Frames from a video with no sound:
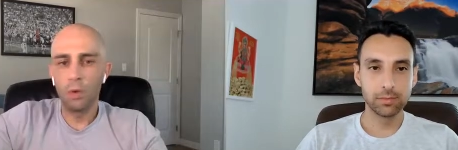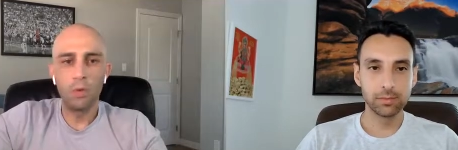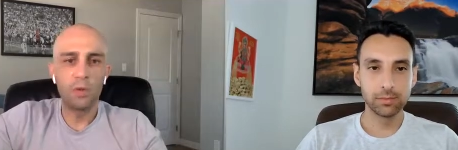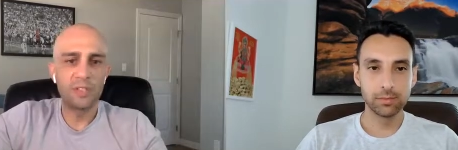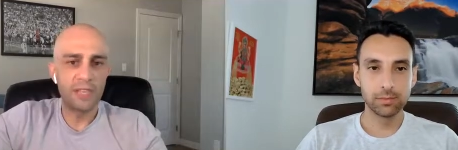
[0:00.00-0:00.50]

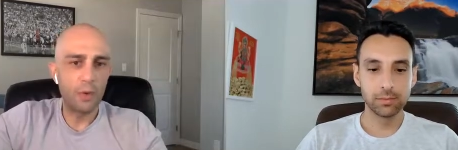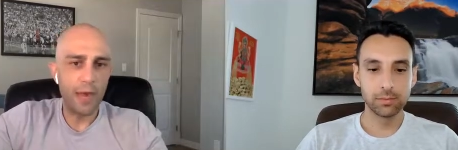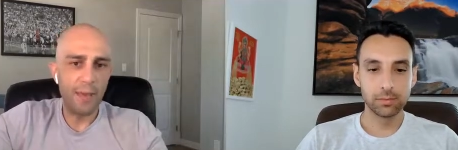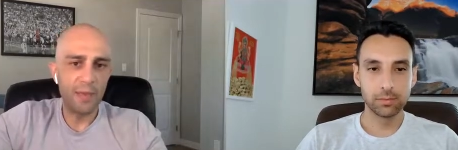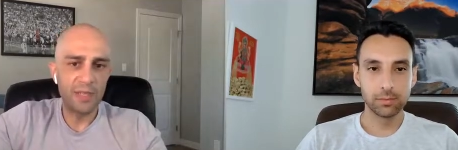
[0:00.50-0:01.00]
Speaker 1: we'll
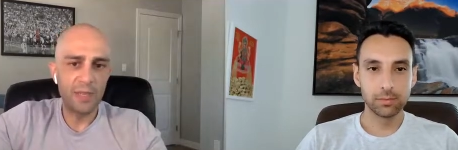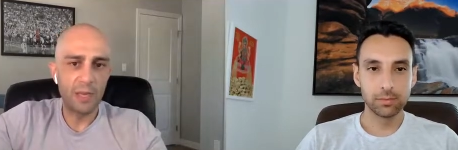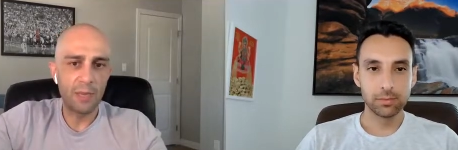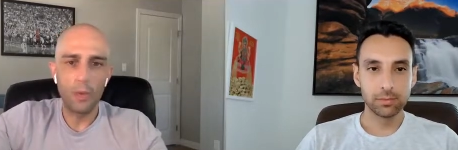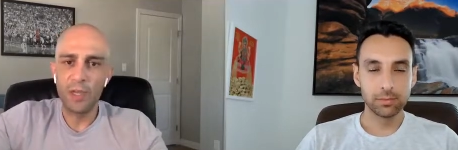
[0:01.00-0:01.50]
see what happens
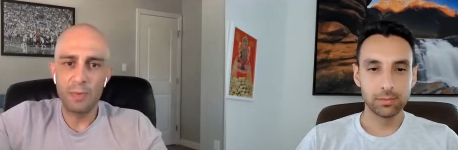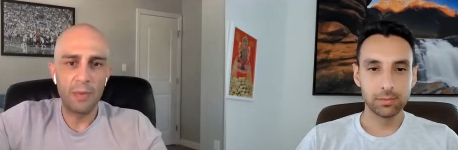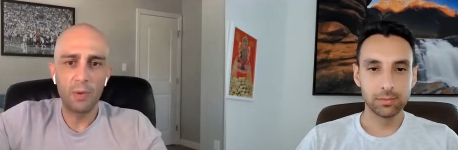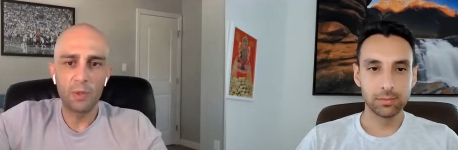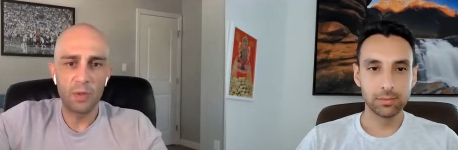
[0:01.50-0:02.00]
in a couple of
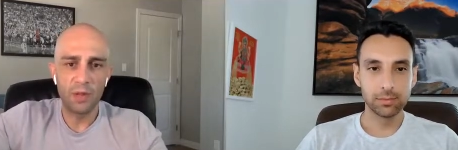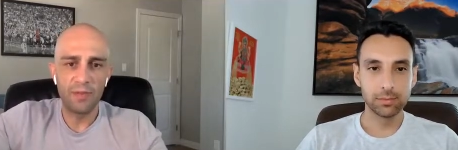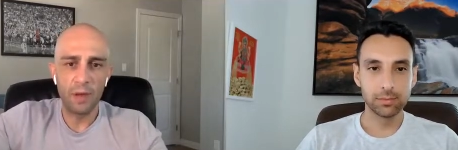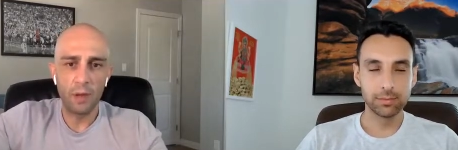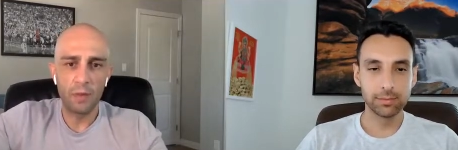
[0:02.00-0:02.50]
weeks. Maybe we'll do
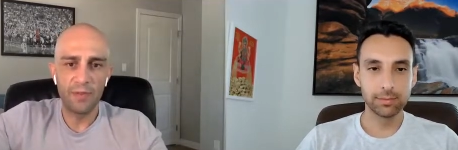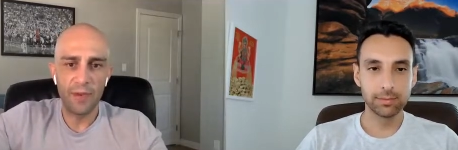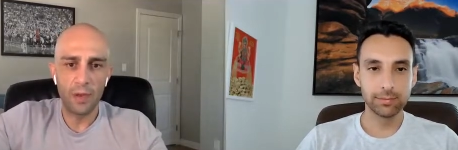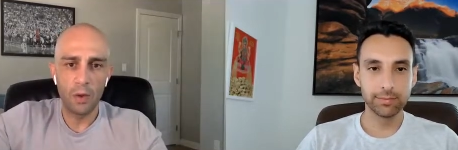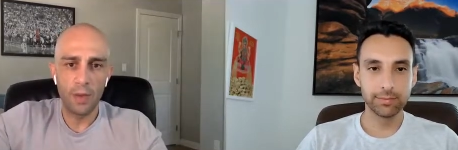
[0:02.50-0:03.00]
another follow-up
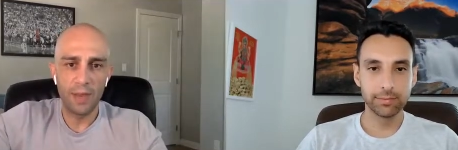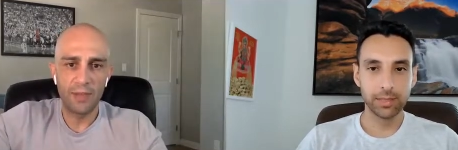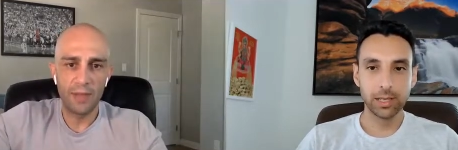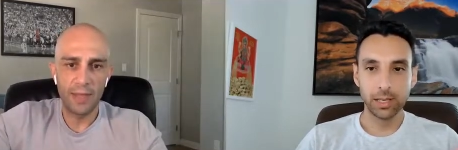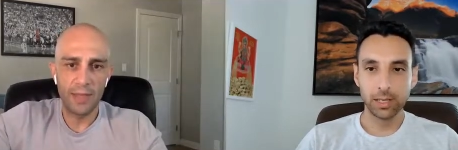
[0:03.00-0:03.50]
video
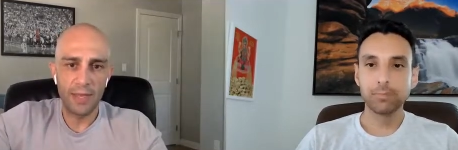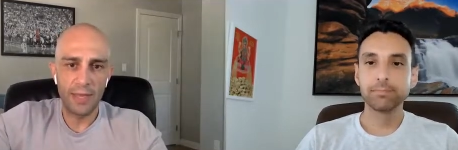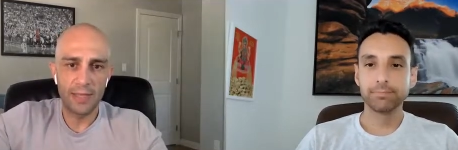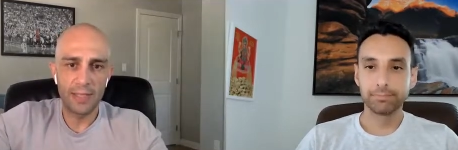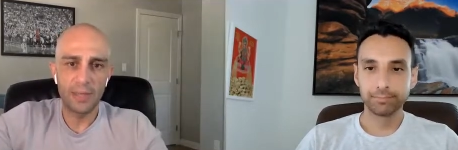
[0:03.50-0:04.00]
after
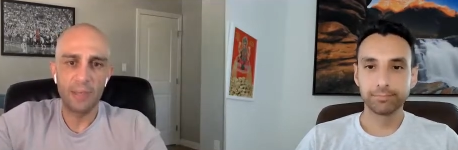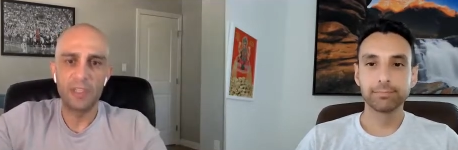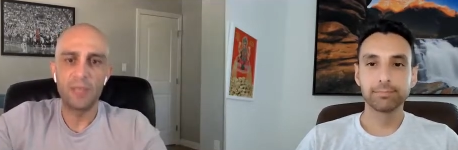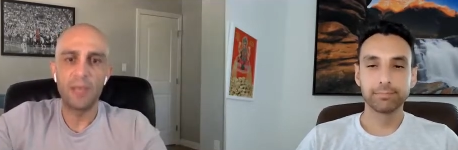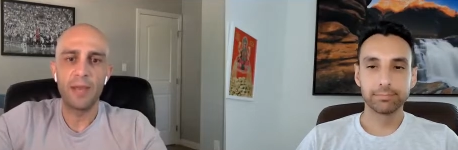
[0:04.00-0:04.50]
the
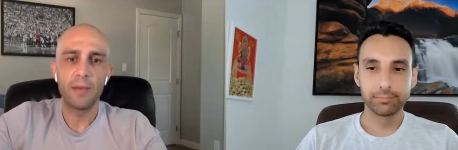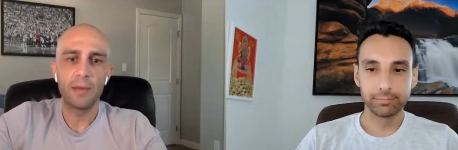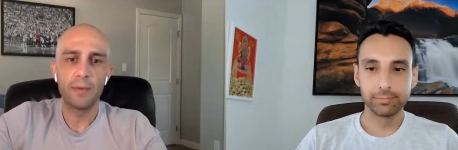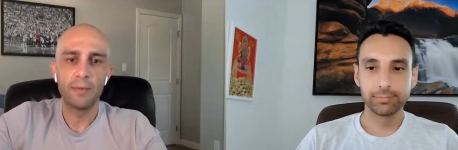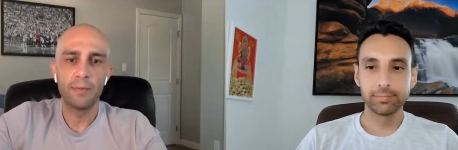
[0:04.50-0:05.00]
September CPI
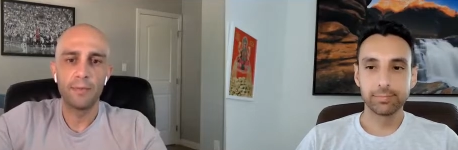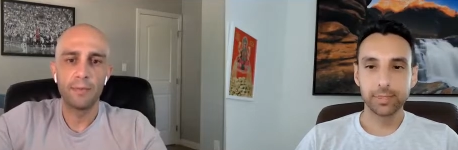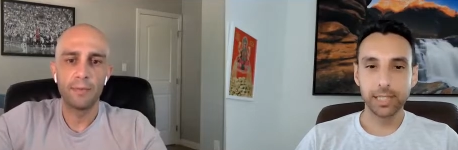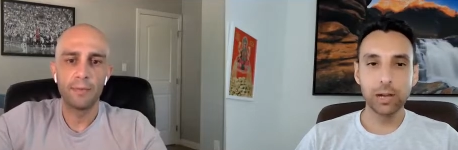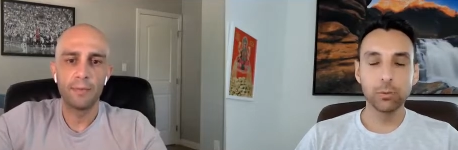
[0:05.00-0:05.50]
number.
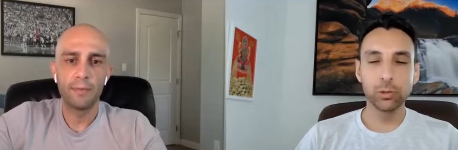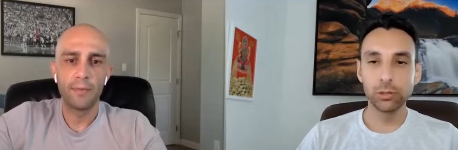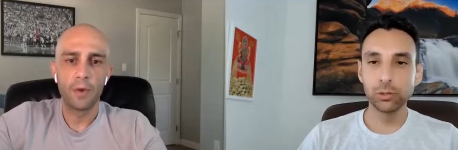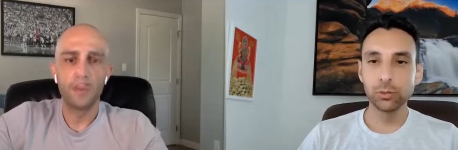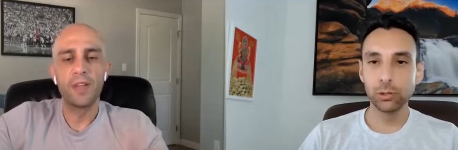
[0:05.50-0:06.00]
Yeah, we'll
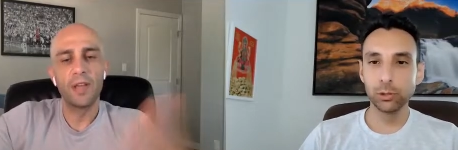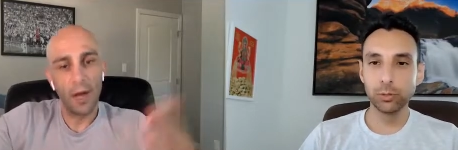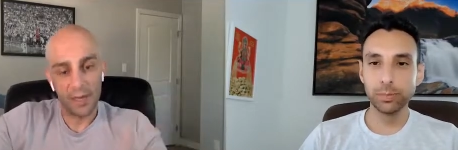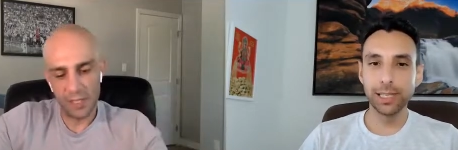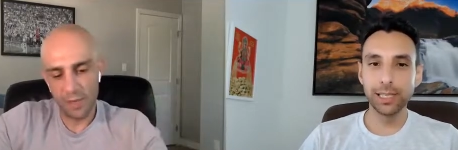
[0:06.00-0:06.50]
do
Speaker 2: the
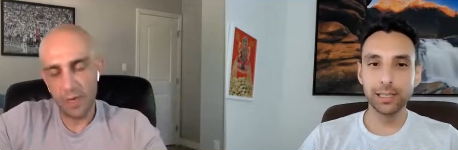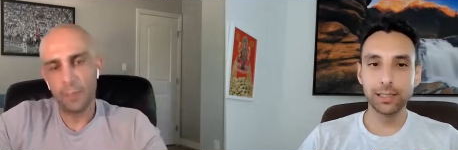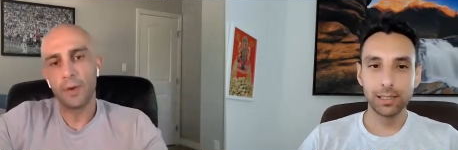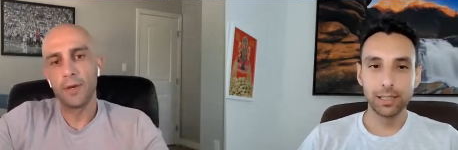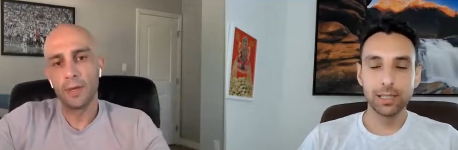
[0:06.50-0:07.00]
August
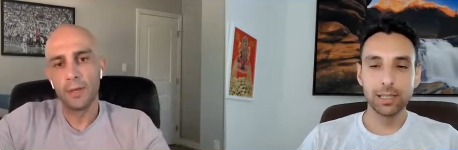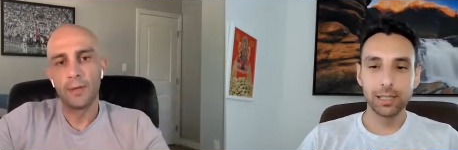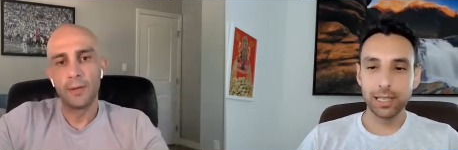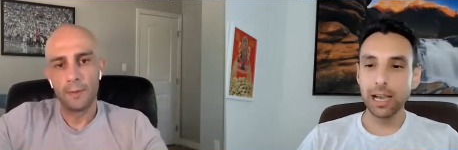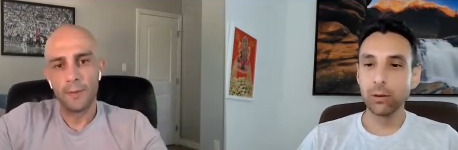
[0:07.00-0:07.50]
CPI number.
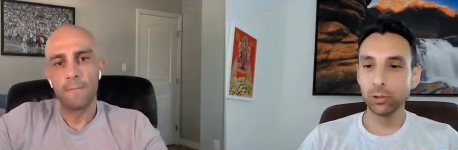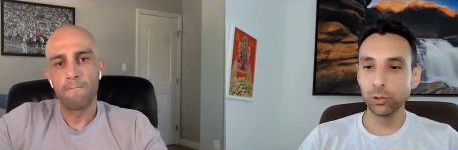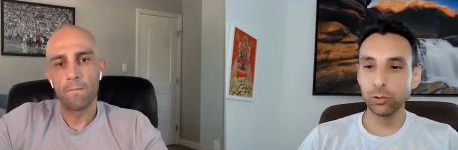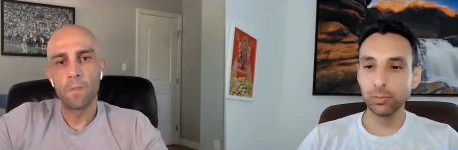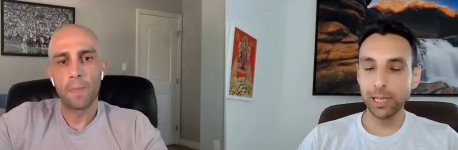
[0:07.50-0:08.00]
Yeah, we'll
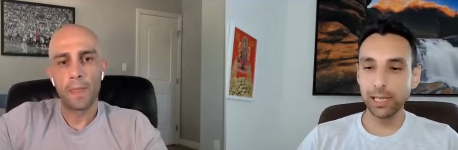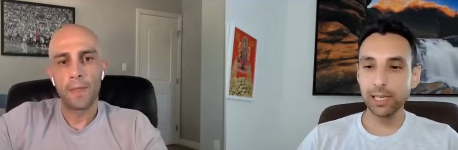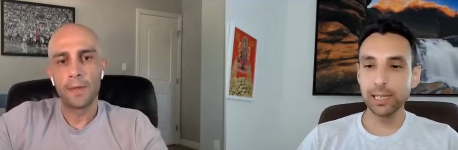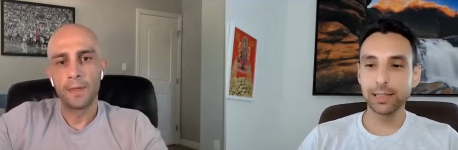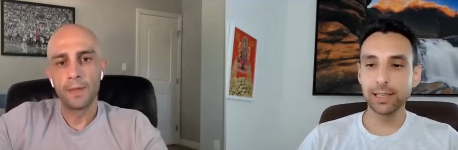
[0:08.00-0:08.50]
do a
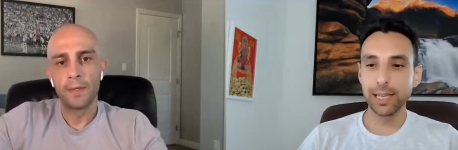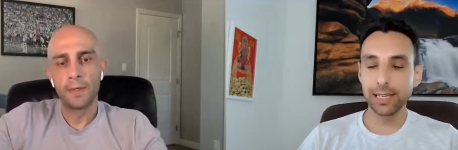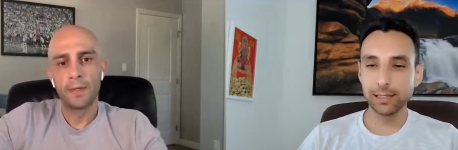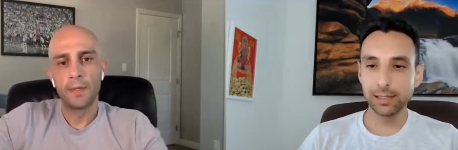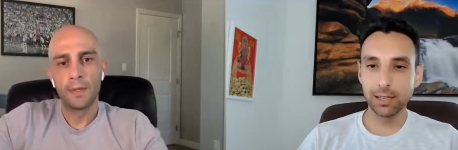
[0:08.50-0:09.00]
meeting at the
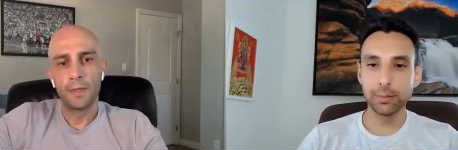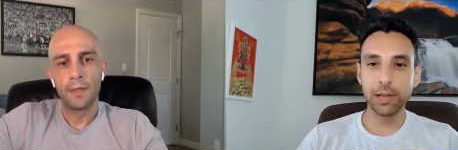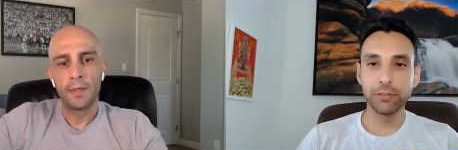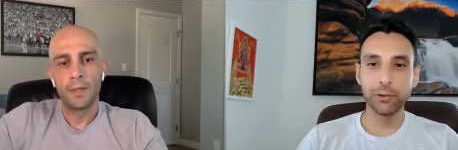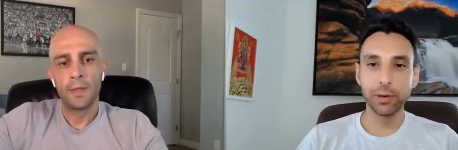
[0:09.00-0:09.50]
next
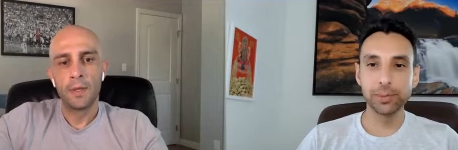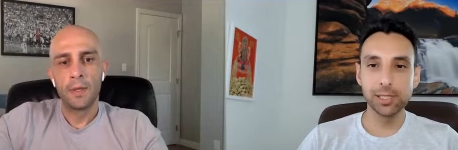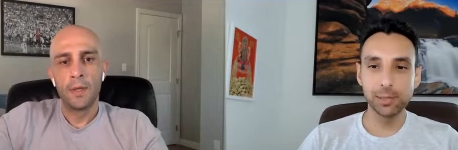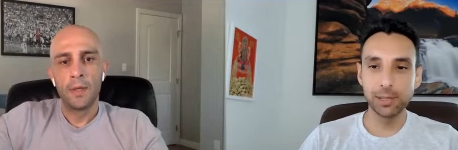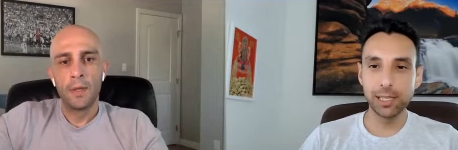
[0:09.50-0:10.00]

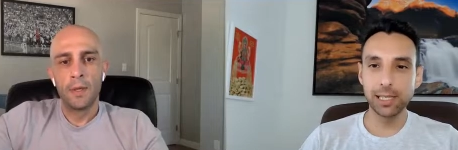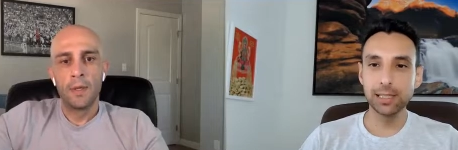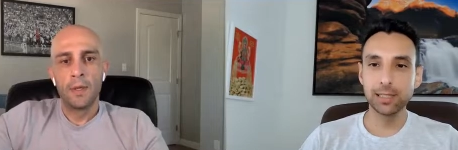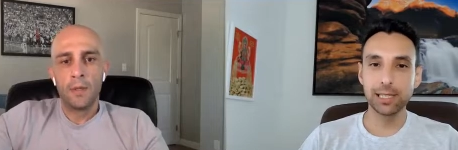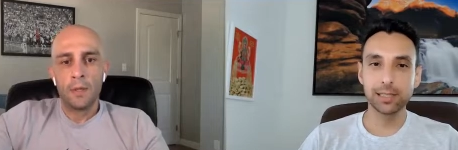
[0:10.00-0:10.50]
FOMC
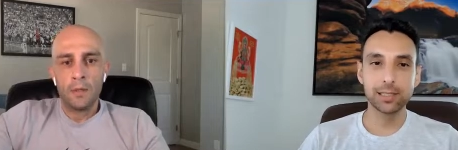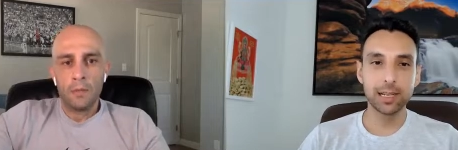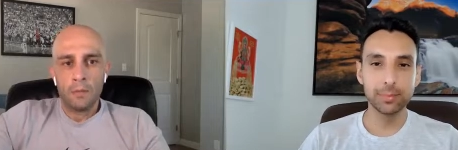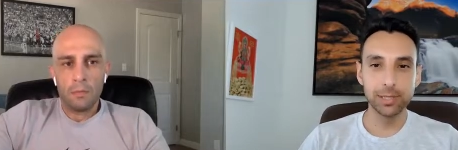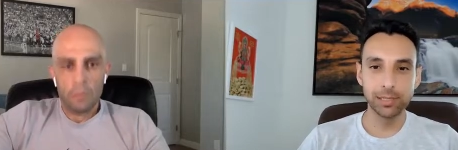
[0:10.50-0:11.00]
meeting, the next
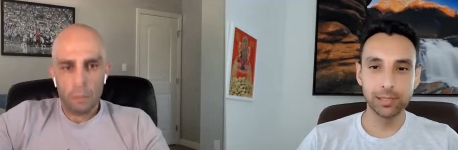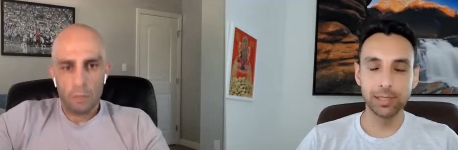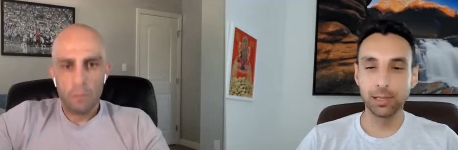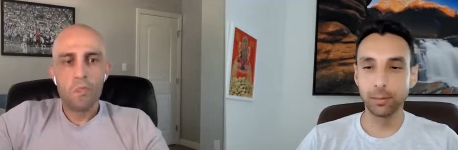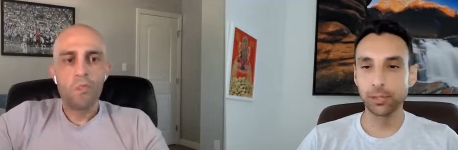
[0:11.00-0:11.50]
time these
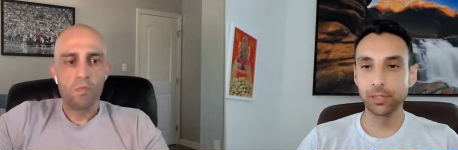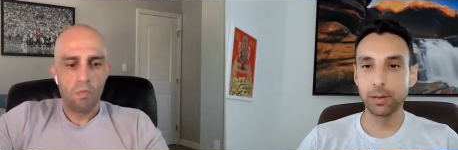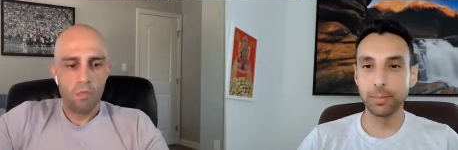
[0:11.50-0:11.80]
numbers come